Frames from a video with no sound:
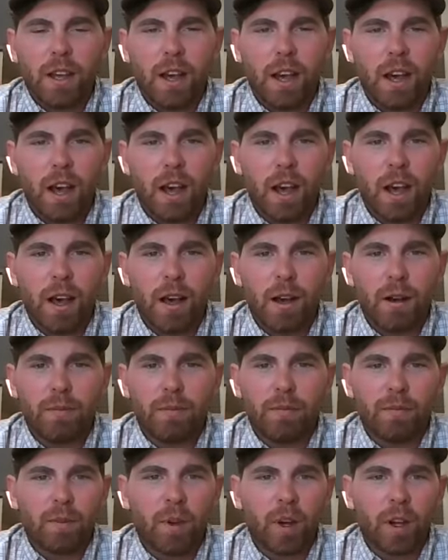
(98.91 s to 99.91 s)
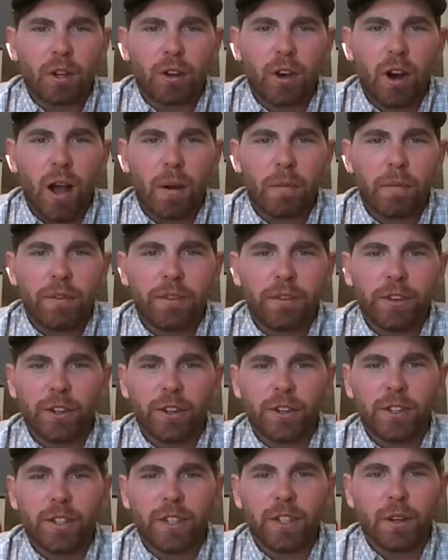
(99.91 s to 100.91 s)
a crop of
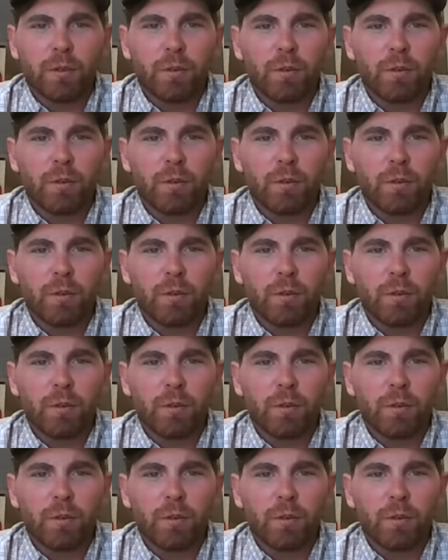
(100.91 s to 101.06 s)
yours did